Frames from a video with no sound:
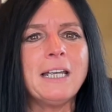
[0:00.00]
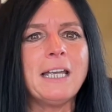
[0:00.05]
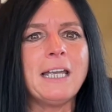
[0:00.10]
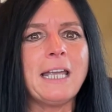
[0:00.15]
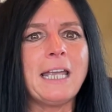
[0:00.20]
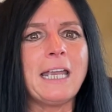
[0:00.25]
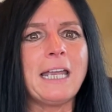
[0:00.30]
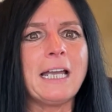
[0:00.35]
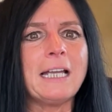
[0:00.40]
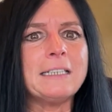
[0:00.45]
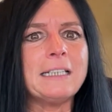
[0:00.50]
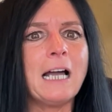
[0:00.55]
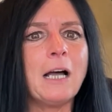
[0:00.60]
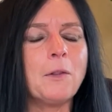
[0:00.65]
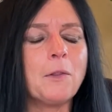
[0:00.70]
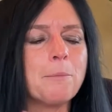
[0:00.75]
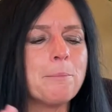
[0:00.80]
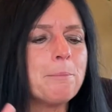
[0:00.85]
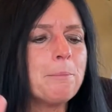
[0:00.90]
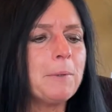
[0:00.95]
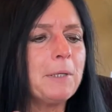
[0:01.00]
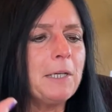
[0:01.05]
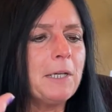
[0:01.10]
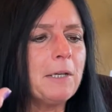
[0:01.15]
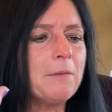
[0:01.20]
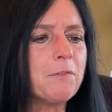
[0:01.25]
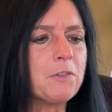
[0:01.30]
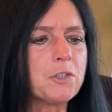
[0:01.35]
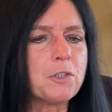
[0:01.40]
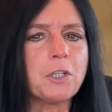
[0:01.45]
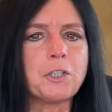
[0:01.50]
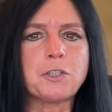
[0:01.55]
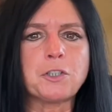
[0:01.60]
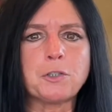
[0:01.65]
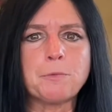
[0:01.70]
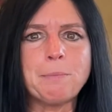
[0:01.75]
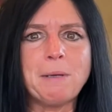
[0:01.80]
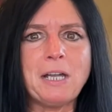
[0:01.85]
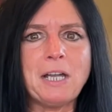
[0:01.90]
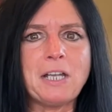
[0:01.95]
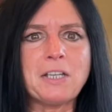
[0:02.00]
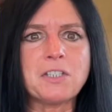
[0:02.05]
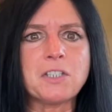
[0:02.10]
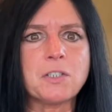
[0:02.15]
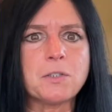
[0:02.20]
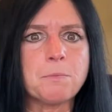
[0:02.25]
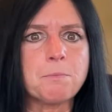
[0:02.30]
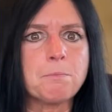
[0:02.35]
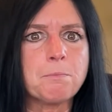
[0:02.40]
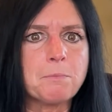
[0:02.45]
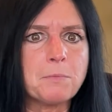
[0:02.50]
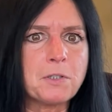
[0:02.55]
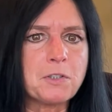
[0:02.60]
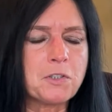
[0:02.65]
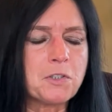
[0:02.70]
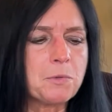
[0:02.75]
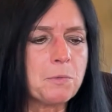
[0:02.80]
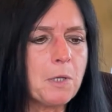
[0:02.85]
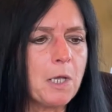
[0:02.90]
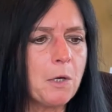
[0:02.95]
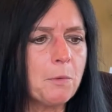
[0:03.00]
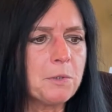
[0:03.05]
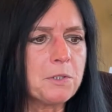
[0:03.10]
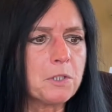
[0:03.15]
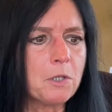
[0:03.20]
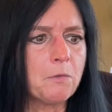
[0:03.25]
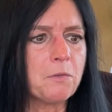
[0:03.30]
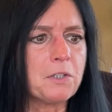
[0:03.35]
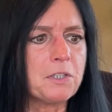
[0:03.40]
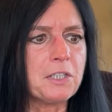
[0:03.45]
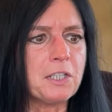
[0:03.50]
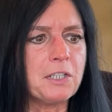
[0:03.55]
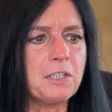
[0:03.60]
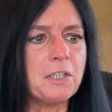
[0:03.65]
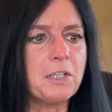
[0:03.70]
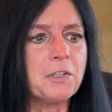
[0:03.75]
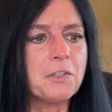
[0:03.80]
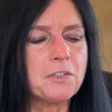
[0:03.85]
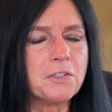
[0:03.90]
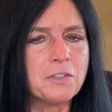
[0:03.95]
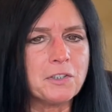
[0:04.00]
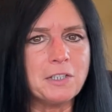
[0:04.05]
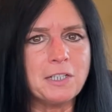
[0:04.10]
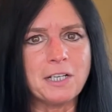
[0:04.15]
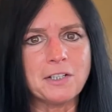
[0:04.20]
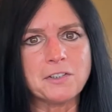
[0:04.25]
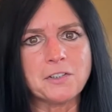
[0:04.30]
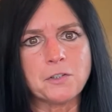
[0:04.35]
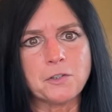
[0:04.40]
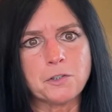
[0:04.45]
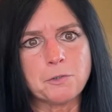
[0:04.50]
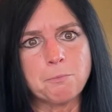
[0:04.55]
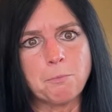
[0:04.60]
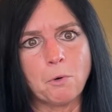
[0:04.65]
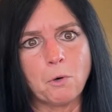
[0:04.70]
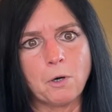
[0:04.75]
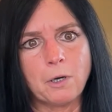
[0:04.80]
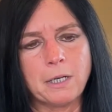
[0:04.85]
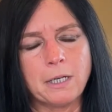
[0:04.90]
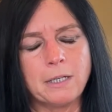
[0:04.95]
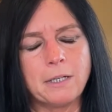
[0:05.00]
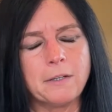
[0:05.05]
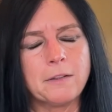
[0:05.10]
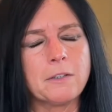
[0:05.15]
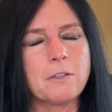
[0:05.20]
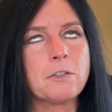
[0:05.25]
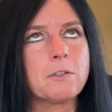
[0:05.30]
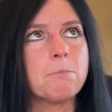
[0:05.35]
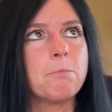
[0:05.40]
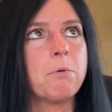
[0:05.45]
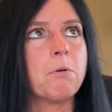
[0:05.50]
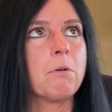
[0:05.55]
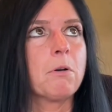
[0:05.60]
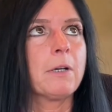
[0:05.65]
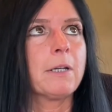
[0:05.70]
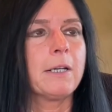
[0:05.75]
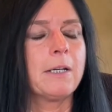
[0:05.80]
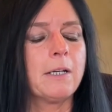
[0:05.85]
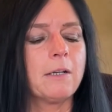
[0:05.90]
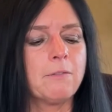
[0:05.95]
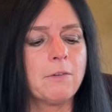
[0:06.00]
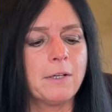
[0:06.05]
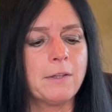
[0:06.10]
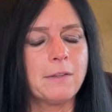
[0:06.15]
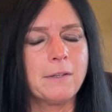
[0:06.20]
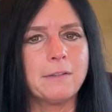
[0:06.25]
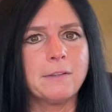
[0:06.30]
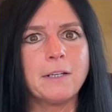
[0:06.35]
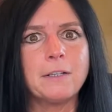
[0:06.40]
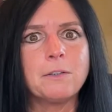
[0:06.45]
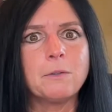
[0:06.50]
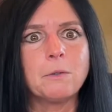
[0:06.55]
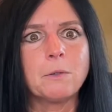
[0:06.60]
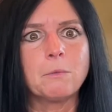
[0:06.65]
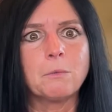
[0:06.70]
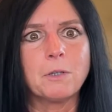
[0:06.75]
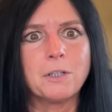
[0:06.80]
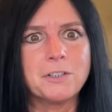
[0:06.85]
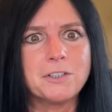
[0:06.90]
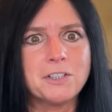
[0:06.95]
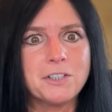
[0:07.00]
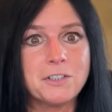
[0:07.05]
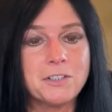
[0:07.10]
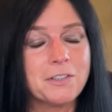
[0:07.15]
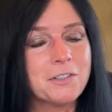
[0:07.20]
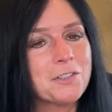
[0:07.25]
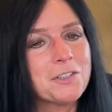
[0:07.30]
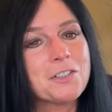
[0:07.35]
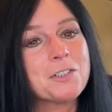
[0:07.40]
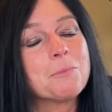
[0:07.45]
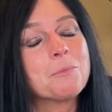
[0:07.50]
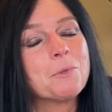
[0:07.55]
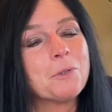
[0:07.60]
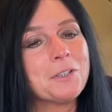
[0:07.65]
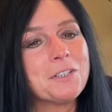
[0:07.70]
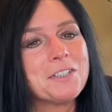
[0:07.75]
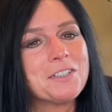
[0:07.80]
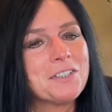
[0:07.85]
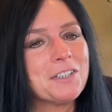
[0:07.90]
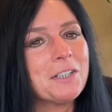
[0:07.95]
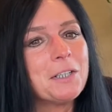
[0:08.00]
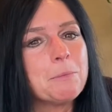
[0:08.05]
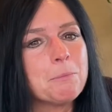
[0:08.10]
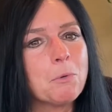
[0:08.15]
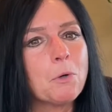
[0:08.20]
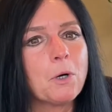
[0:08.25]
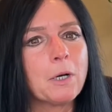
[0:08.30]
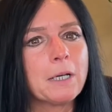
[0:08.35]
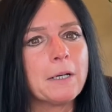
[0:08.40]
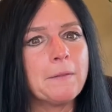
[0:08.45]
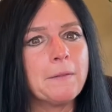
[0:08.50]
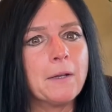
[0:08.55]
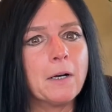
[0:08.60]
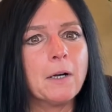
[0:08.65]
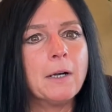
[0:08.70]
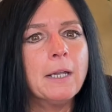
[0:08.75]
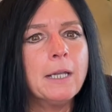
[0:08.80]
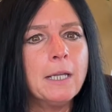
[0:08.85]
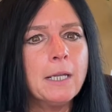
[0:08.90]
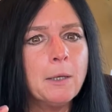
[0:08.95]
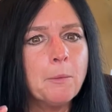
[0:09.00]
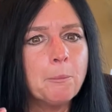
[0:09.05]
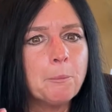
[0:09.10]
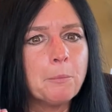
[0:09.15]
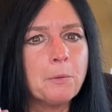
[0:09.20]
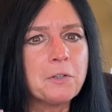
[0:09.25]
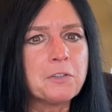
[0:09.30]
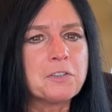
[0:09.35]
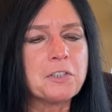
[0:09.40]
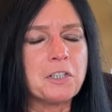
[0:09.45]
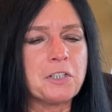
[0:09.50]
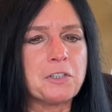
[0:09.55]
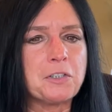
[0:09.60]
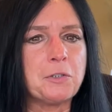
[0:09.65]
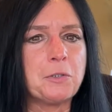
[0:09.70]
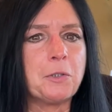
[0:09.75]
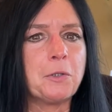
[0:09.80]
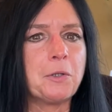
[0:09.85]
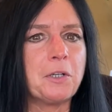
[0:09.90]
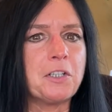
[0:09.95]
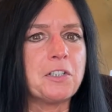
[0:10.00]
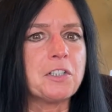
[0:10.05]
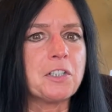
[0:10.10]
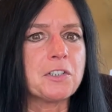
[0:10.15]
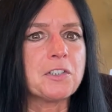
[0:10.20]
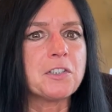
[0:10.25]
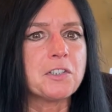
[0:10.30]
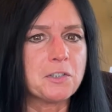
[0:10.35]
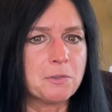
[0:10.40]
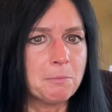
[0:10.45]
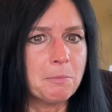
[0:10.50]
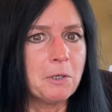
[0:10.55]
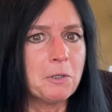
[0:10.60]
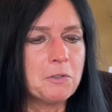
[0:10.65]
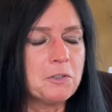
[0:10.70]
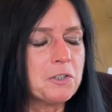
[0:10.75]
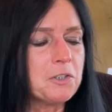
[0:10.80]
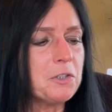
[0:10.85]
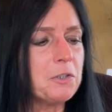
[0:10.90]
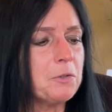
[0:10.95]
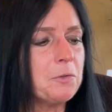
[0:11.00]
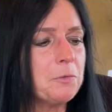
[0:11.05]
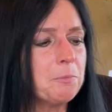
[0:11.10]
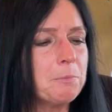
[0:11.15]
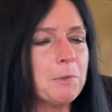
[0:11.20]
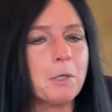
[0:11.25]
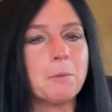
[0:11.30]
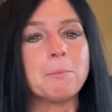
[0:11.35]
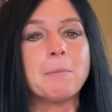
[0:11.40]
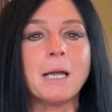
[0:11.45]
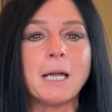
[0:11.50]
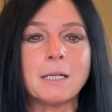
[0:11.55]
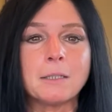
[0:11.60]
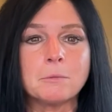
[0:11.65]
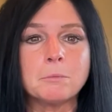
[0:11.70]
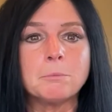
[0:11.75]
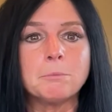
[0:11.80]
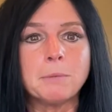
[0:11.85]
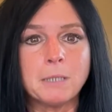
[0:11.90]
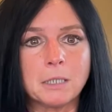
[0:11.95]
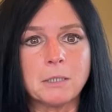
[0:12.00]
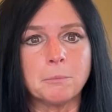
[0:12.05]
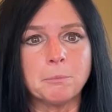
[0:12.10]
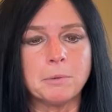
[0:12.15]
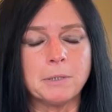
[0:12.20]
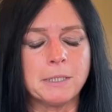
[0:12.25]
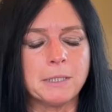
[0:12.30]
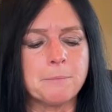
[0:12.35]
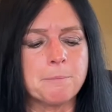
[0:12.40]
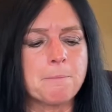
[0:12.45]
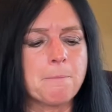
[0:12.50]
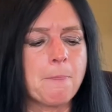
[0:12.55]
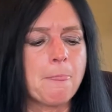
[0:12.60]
And now the infrastructure's passed. It's slow. It's over 10 years. Yes, there's pork in it. There's pork in everything they do in Washington. There's some really silly pork in there, but it's not too egregious as opposed to Build Back Better plan.